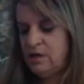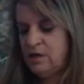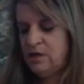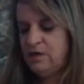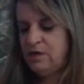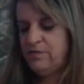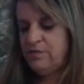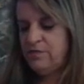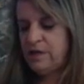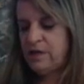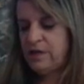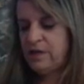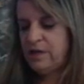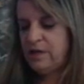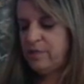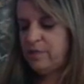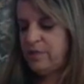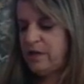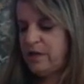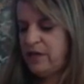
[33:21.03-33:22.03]
of
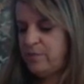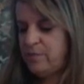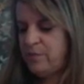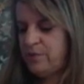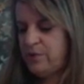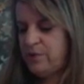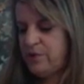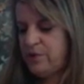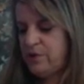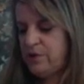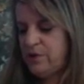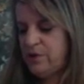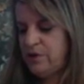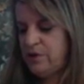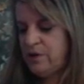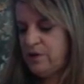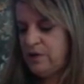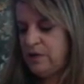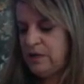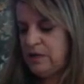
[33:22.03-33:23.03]
my
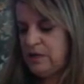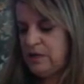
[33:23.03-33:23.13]
paper.